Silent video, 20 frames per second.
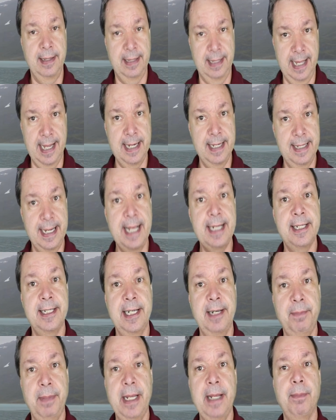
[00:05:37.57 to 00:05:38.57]
they
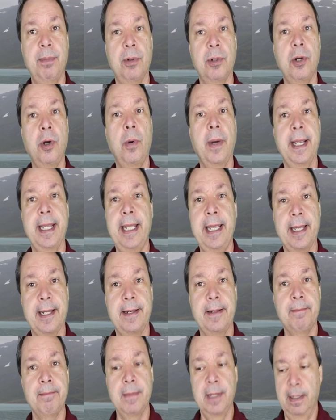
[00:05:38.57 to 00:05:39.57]
tested people going
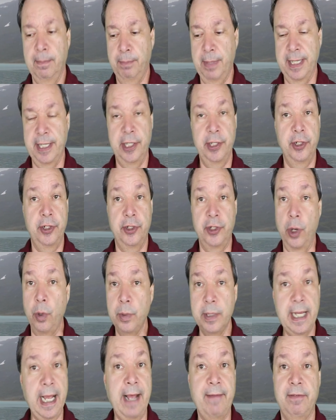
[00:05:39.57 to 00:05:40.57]
in, but you
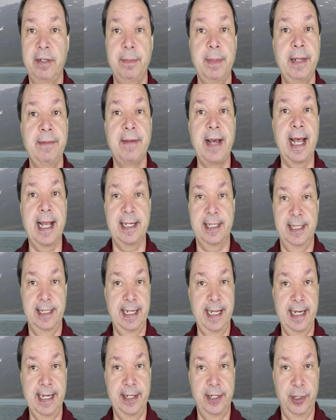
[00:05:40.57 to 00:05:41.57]
don't have to be
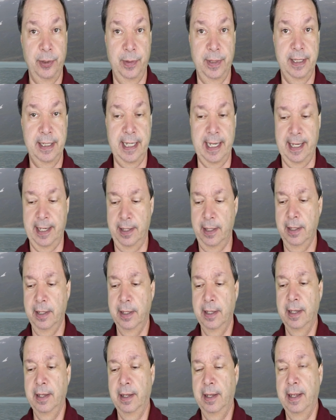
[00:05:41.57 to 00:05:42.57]
vaccinated to attend.
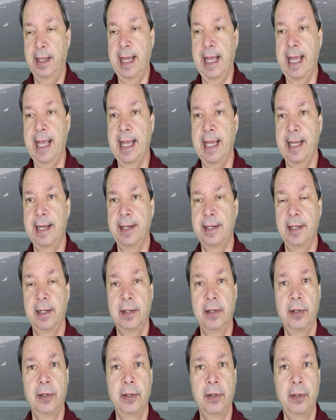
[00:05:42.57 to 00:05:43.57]
And
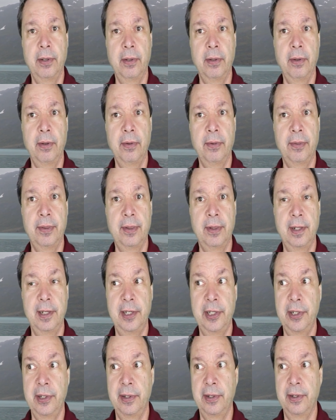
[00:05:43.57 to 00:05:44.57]

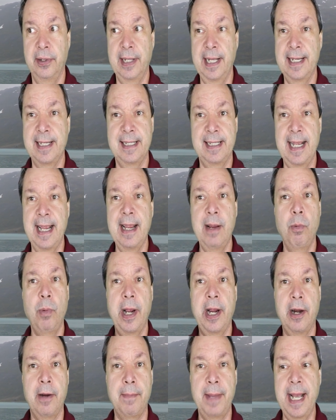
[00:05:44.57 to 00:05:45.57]
they say
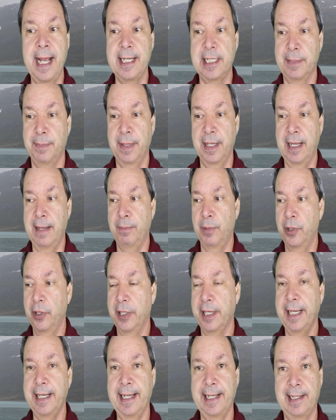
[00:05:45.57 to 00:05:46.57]
wear a mask, but I'm
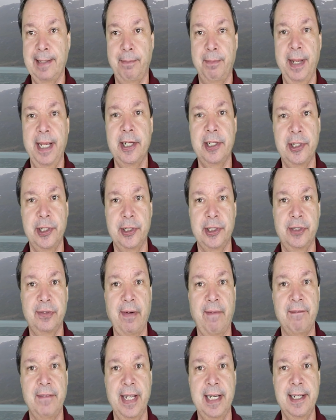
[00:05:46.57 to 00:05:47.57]
looking at the pictures
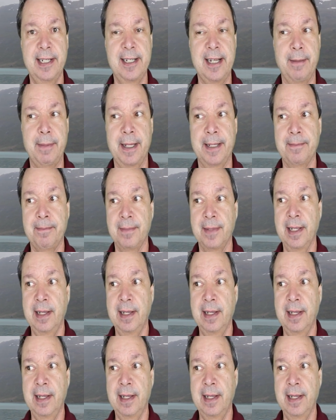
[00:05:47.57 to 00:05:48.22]
from VidSummit,